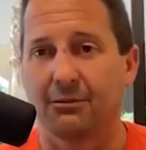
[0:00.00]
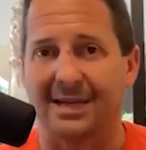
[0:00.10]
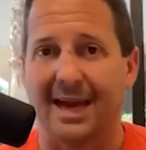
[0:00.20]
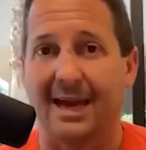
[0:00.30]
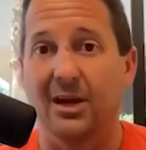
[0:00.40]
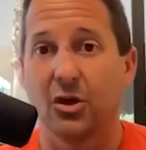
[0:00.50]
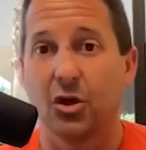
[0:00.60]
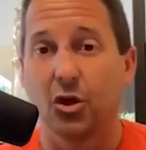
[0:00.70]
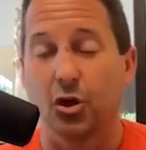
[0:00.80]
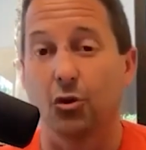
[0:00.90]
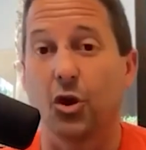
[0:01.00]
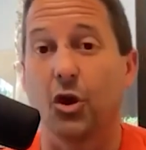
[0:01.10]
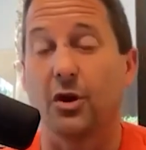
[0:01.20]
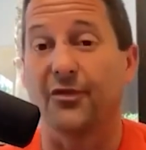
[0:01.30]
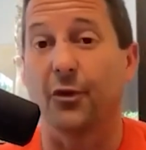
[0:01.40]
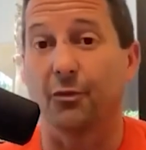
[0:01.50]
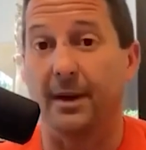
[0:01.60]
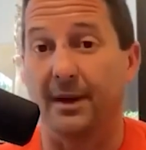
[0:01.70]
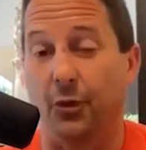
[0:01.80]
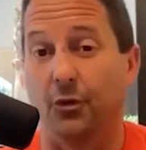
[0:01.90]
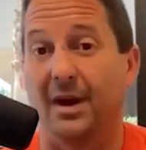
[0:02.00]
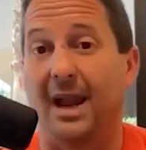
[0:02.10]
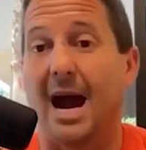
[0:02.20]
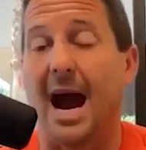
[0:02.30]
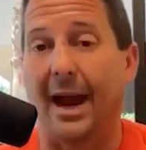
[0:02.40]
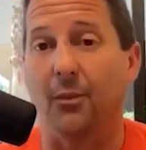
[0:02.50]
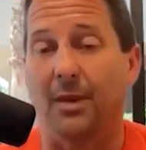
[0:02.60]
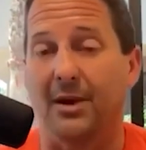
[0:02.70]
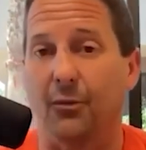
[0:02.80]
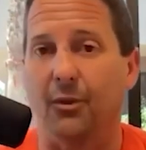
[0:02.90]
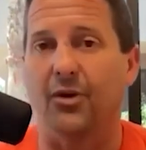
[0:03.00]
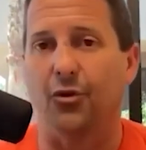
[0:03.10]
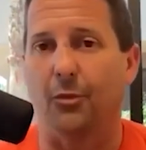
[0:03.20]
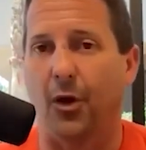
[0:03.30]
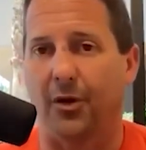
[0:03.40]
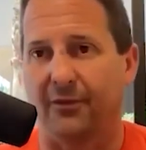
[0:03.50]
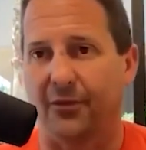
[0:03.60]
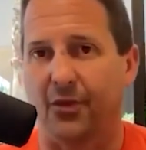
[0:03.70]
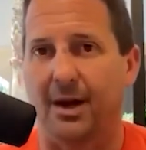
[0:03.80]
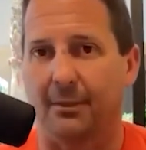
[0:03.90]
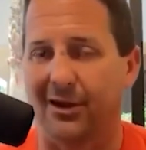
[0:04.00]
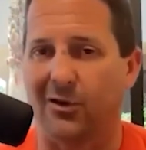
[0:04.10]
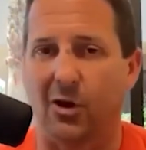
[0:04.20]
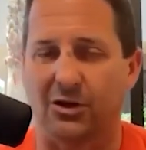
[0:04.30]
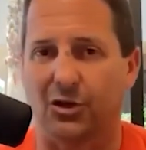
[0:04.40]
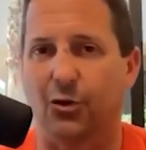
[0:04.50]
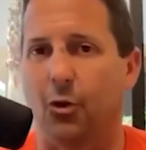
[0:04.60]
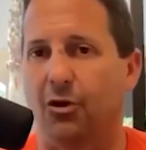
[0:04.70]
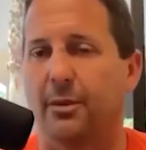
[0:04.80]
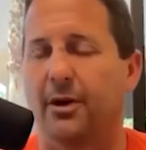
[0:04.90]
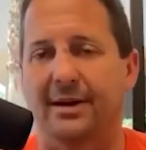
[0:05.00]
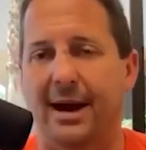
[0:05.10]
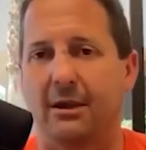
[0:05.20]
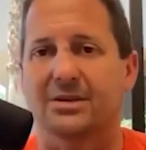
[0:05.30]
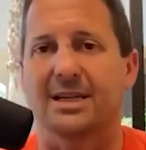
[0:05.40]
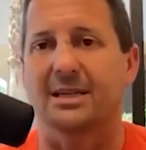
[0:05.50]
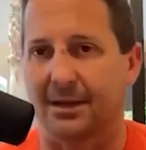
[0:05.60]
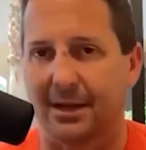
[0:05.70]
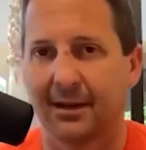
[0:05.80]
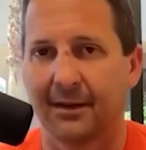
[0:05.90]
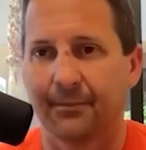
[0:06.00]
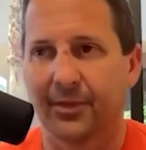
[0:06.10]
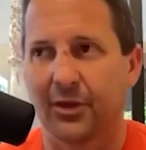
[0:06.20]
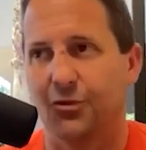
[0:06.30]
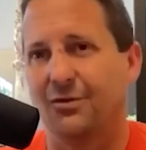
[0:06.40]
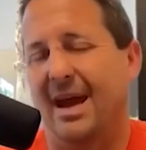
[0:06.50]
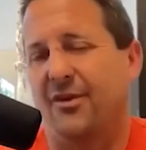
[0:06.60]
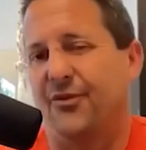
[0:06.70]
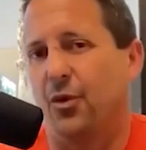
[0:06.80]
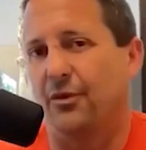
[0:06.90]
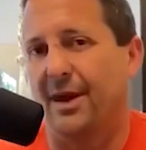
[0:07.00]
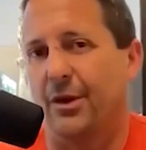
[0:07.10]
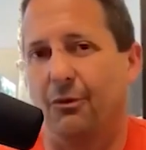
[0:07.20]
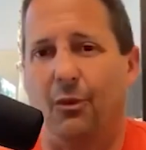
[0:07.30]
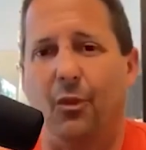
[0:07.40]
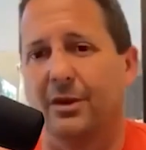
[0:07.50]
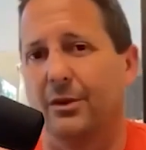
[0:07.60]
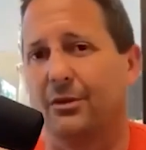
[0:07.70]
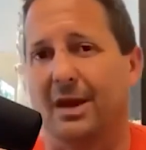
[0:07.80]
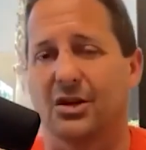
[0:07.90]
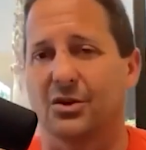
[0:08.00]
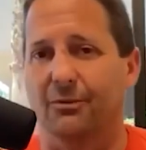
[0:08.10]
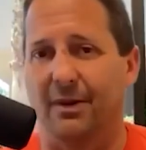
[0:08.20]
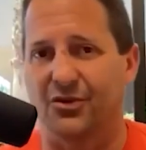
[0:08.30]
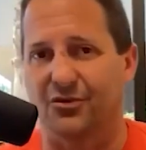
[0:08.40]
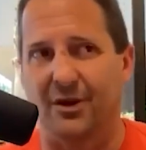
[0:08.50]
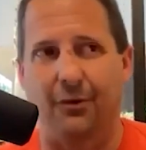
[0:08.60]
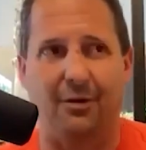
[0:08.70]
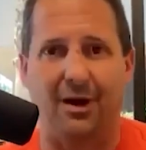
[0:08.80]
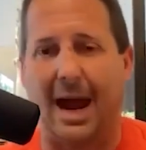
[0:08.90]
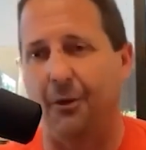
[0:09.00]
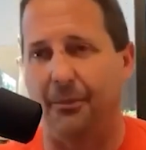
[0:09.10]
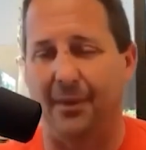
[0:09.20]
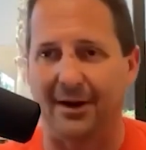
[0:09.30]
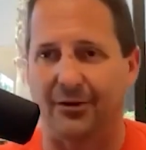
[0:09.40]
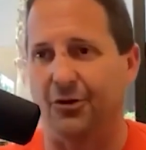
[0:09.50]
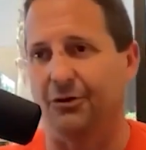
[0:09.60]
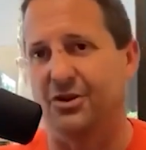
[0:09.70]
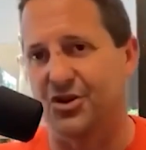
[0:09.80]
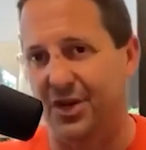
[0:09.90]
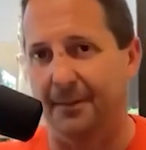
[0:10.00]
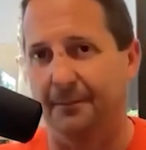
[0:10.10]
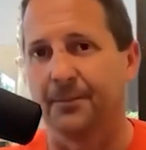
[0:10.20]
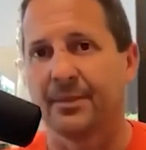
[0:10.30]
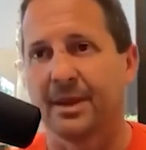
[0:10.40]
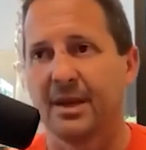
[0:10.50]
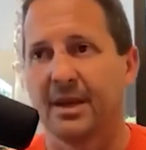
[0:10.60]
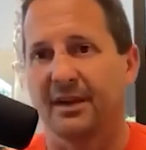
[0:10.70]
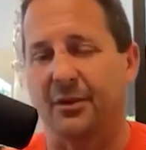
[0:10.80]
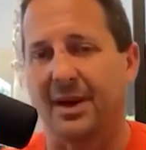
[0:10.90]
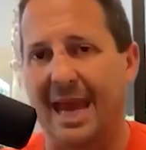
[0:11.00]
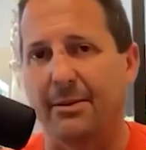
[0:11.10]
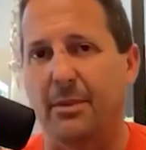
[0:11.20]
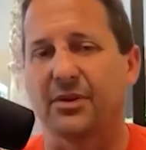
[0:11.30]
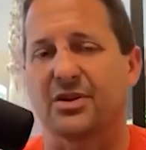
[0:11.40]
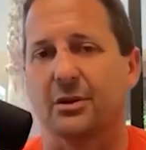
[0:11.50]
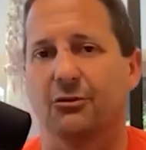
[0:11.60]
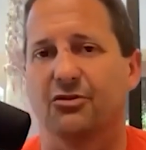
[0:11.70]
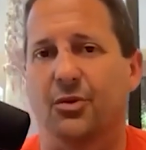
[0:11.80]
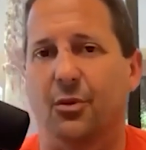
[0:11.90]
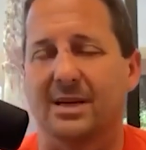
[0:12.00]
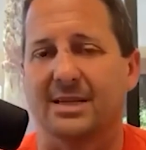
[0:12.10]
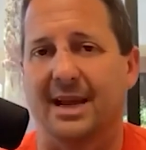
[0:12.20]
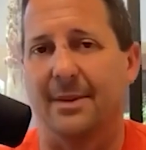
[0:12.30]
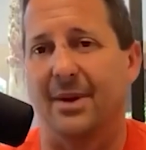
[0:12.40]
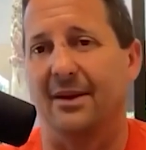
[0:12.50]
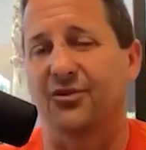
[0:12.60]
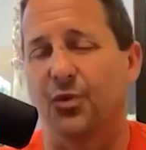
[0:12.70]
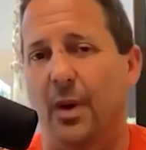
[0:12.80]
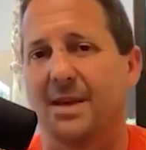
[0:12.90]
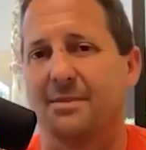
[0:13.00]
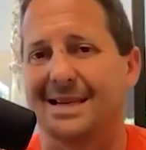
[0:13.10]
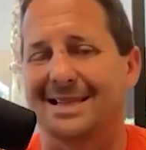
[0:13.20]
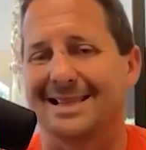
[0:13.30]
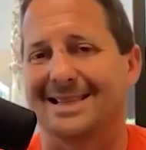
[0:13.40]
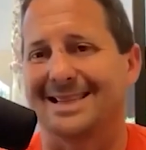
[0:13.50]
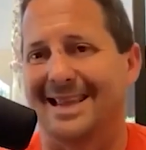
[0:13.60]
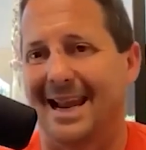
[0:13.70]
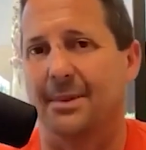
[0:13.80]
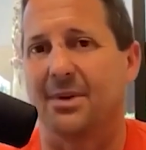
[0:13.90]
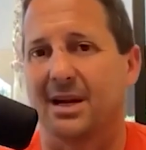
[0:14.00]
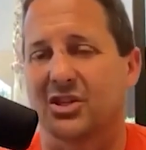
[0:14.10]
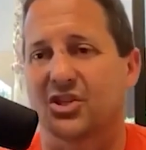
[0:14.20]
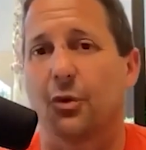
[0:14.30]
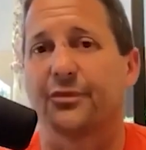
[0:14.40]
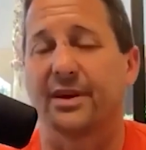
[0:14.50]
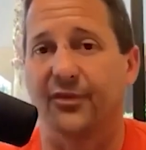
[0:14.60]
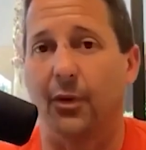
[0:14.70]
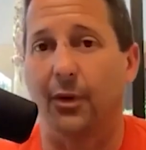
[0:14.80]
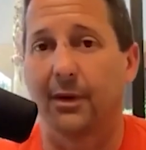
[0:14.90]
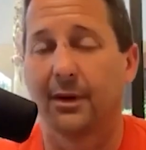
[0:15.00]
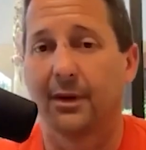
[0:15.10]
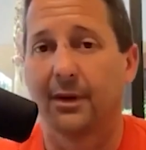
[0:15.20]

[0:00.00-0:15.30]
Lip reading: was, hey, you couldn't afford me. If you were going to hire me to run your marketing for your company, it'd cost you $250,000 easily. You can't afford that. You're a one-location restaurant. You're a chiropractor. You're a gym. And so I came up with a solution where I said, hey, I'm going to have 20 businesses that I'm a consultant for,